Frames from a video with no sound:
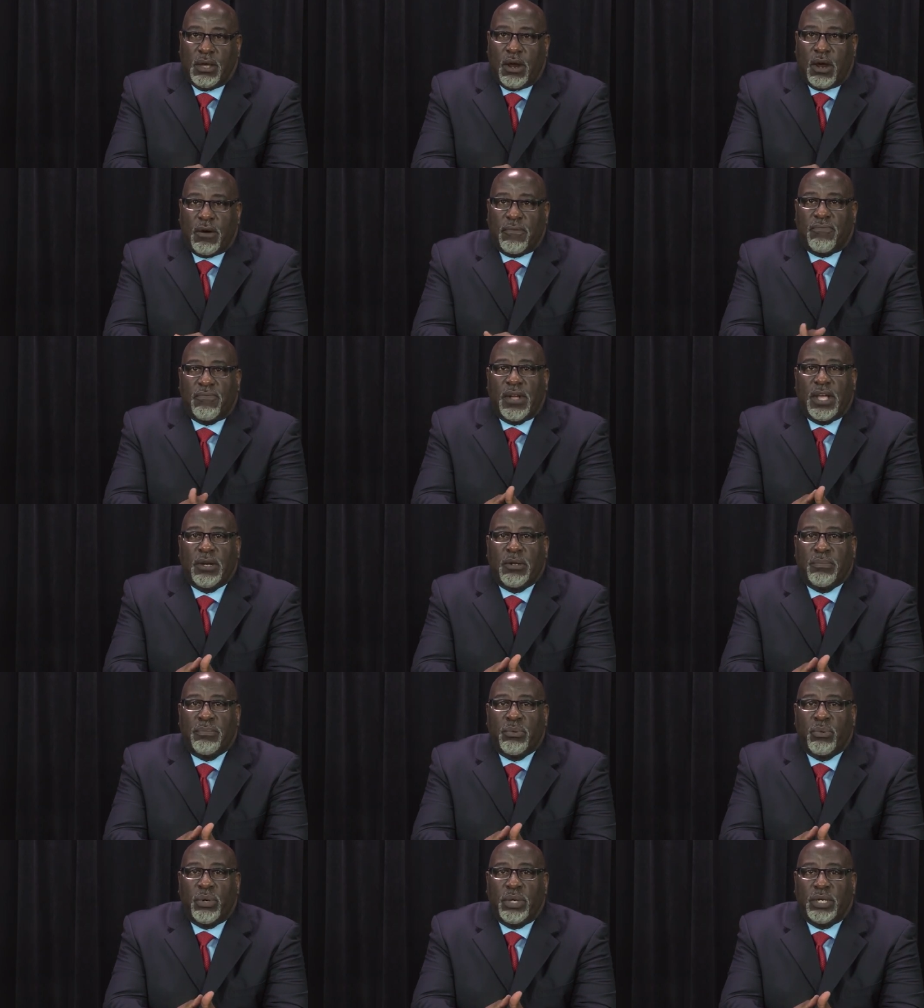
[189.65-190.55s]
Our final
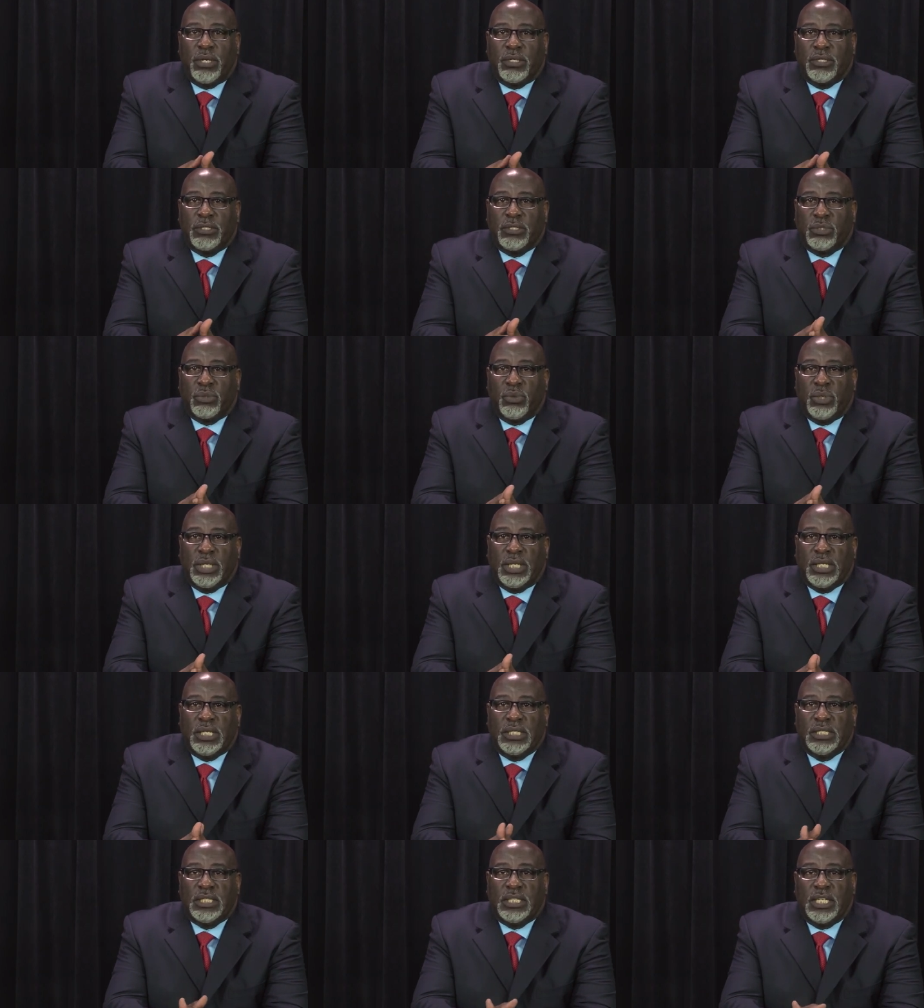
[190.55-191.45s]
point on the screening
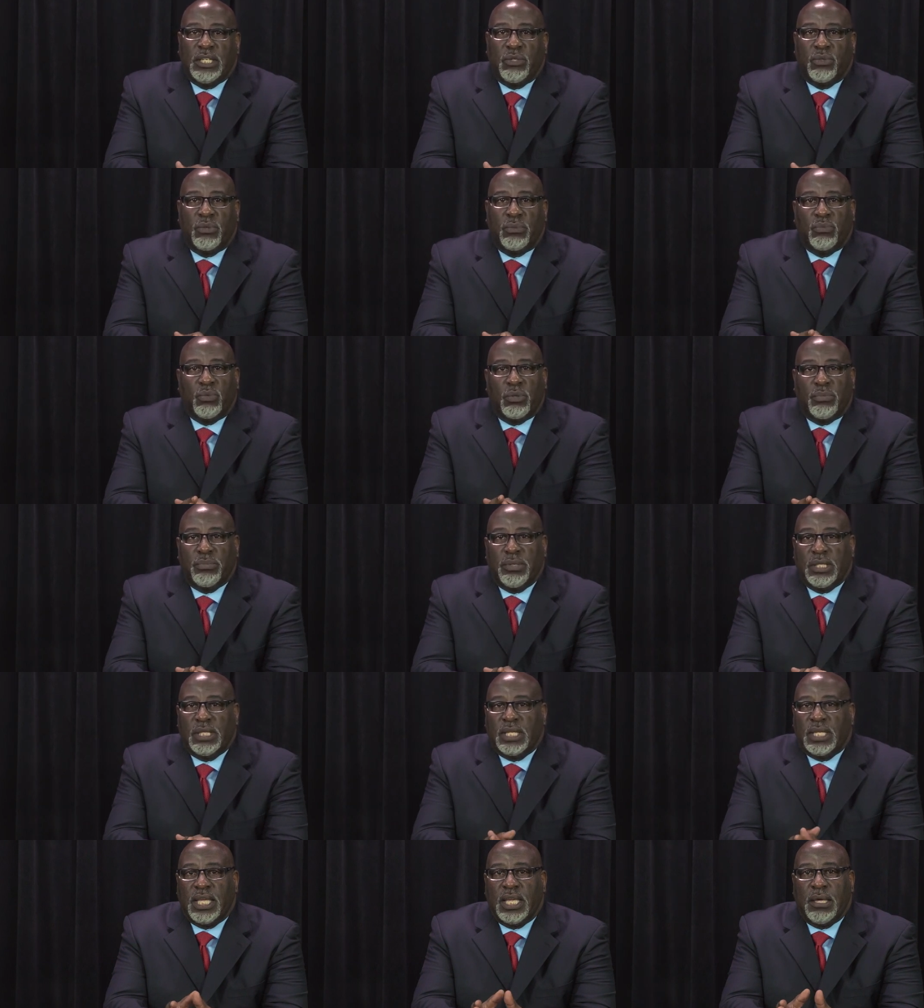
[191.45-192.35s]
continuum will be
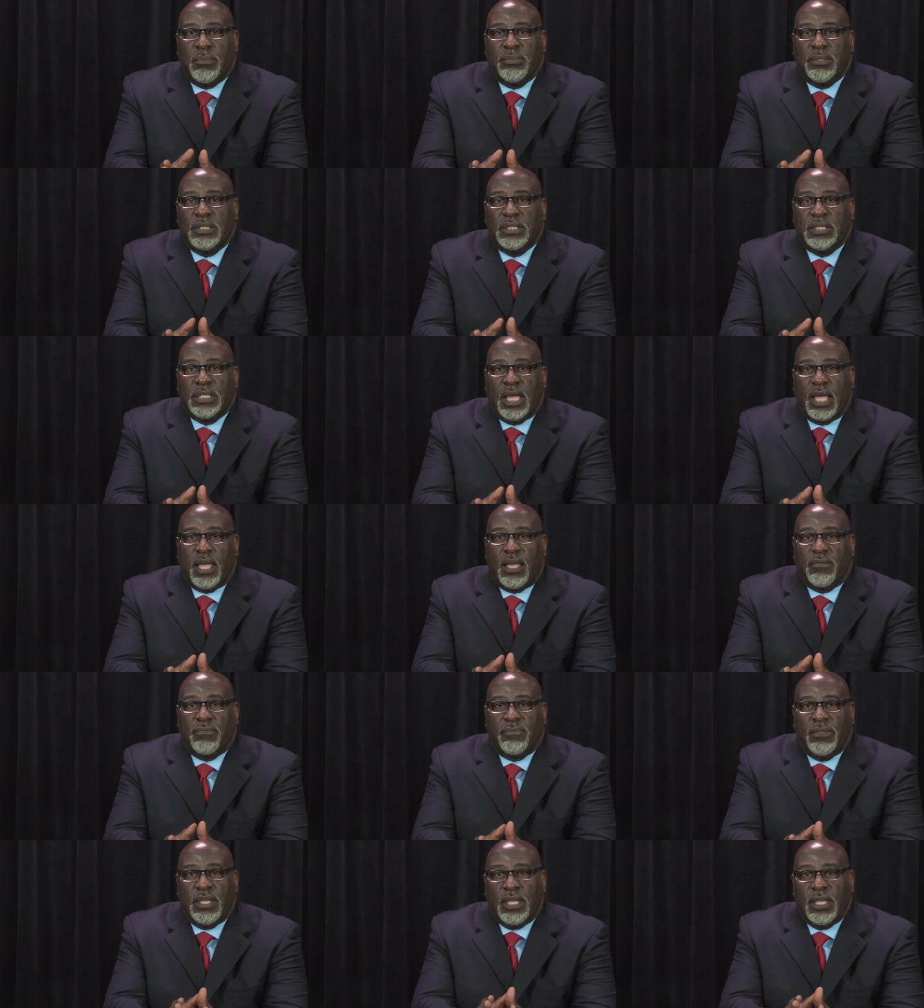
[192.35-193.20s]
the campus staff